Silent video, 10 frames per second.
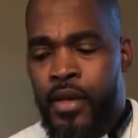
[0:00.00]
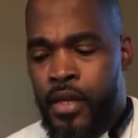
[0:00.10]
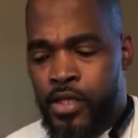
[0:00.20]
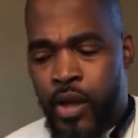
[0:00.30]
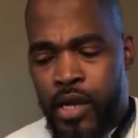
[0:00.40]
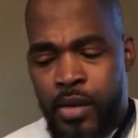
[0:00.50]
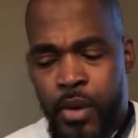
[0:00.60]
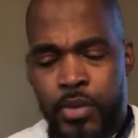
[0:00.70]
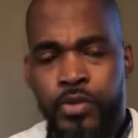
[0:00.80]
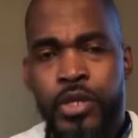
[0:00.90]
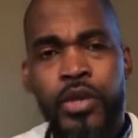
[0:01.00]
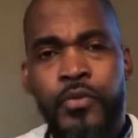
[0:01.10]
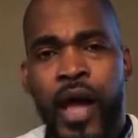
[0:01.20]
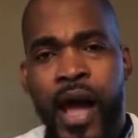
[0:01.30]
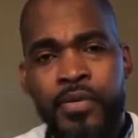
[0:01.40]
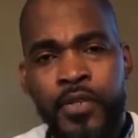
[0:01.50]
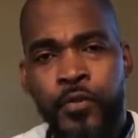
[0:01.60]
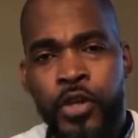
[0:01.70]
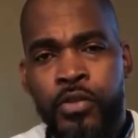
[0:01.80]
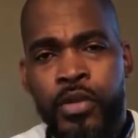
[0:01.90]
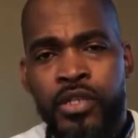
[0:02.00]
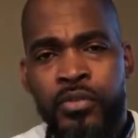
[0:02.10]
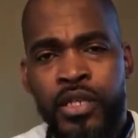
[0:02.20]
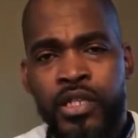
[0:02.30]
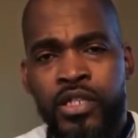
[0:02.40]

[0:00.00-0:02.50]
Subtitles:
So I come up with 3 different options for you, Mr. and Mrs.